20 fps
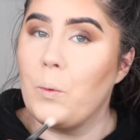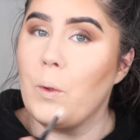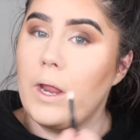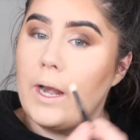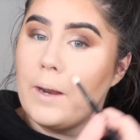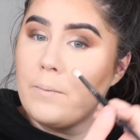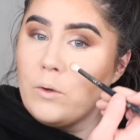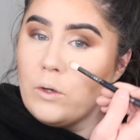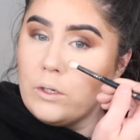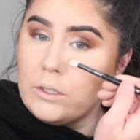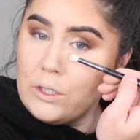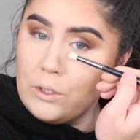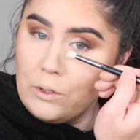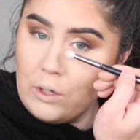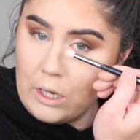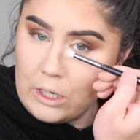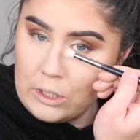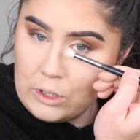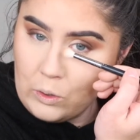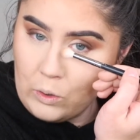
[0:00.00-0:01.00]
and I'm going to
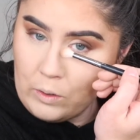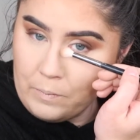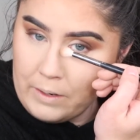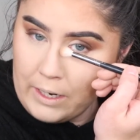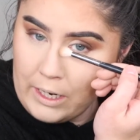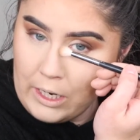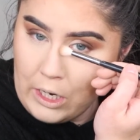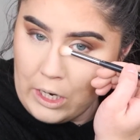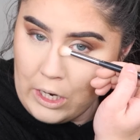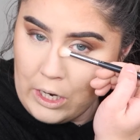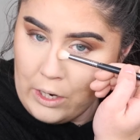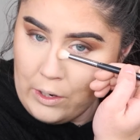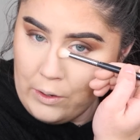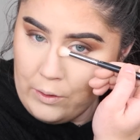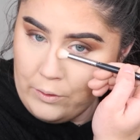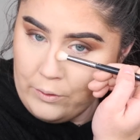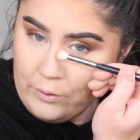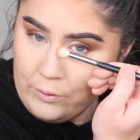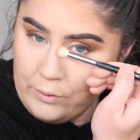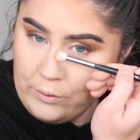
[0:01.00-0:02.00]
contour my
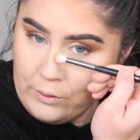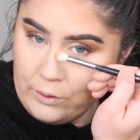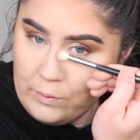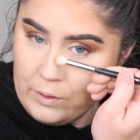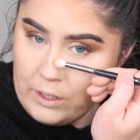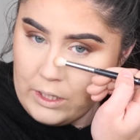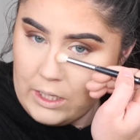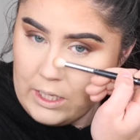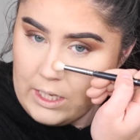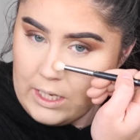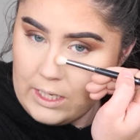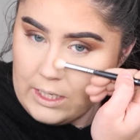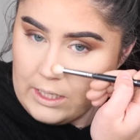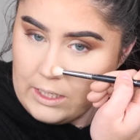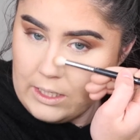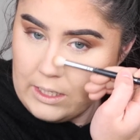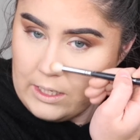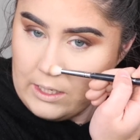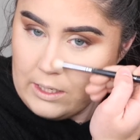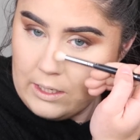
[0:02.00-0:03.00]
nose with
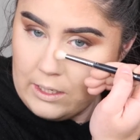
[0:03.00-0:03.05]
this.